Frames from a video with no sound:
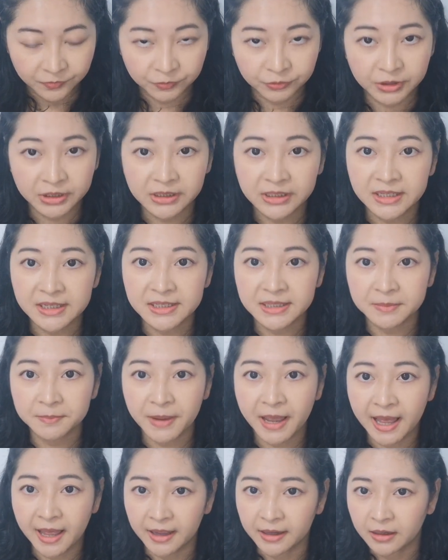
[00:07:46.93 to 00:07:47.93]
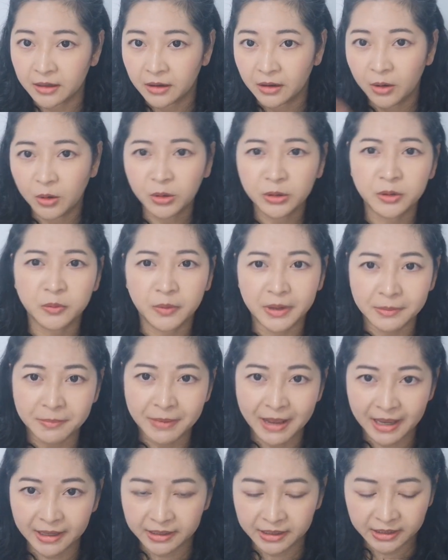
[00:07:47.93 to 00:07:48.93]
Released all the way
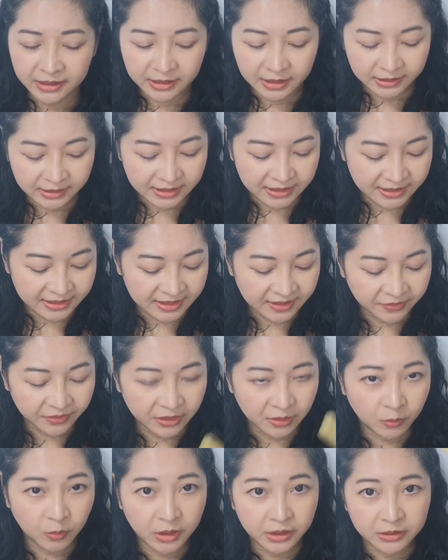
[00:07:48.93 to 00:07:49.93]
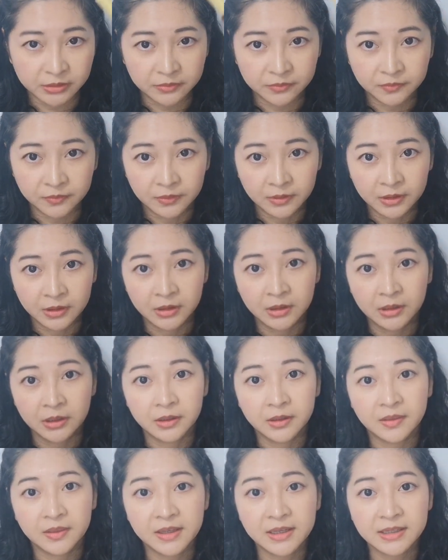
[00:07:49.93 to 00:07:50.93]
back in 1971.
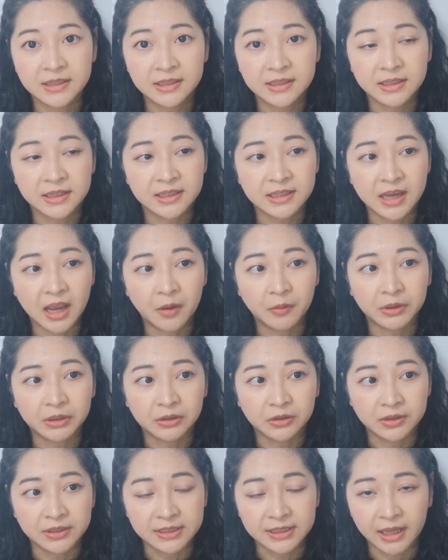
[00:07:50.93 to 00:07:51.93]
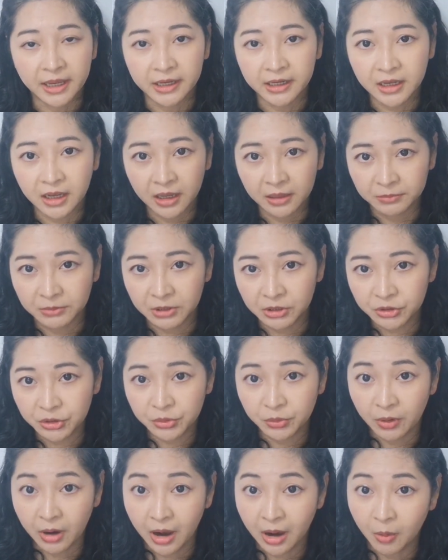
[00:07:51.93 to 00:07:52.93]
This is how it looks like. I'm not
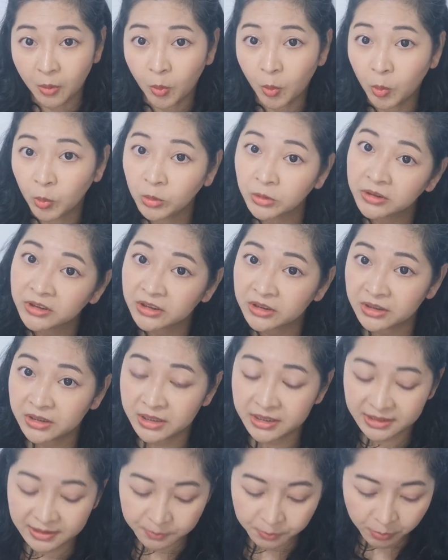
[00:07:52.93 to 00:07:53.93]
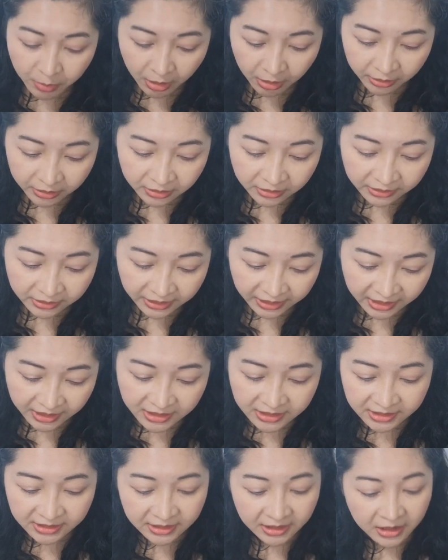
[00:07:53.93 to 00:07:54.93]
sure how old this bottle
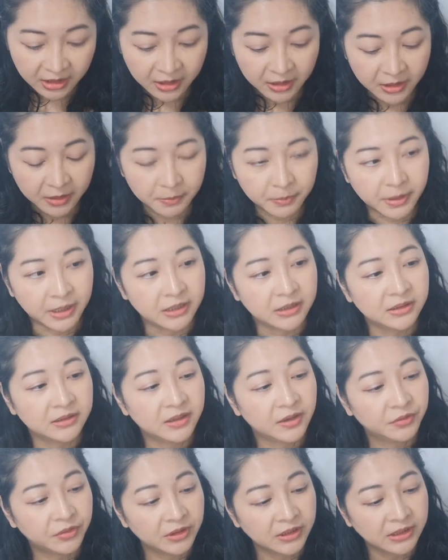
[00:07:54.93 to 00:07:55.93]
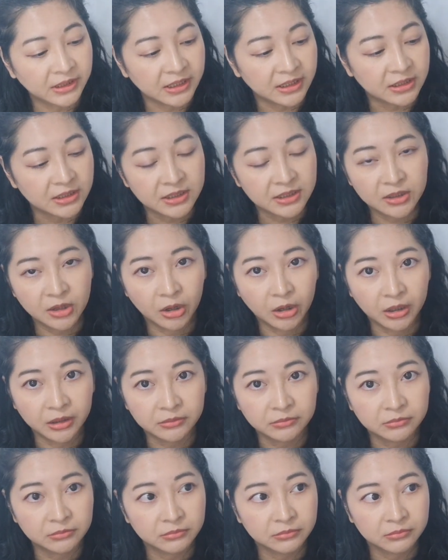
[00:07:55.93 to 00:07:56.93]
is, but definitely it's not
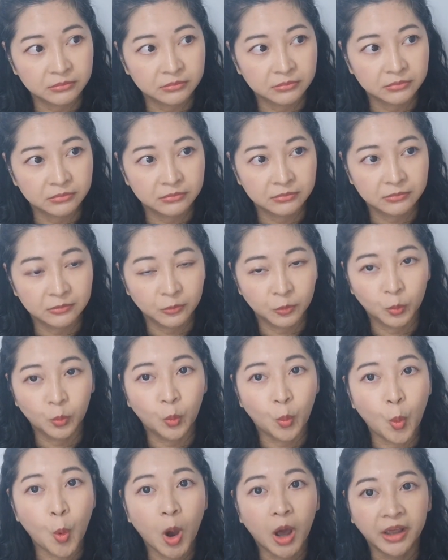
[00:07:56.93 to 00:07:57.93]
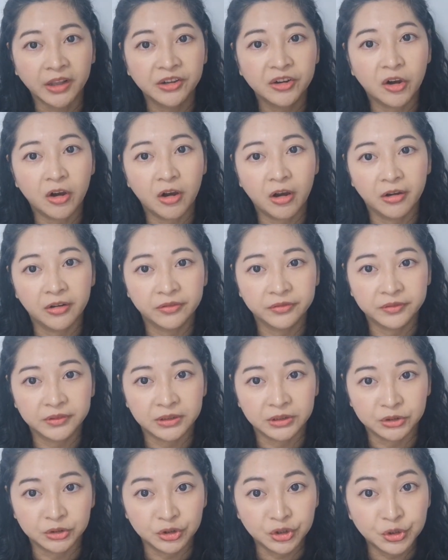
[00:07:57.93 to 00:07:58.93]
one of
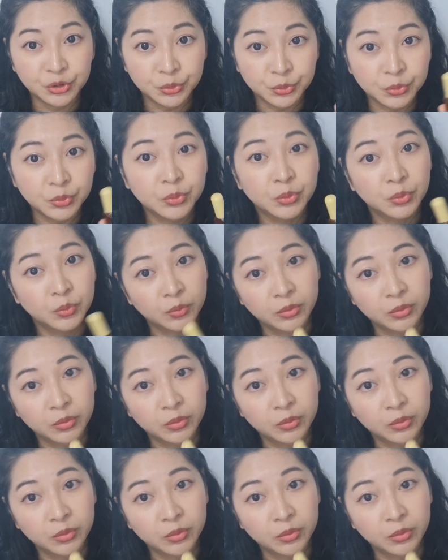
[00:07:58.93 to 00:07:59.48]
the new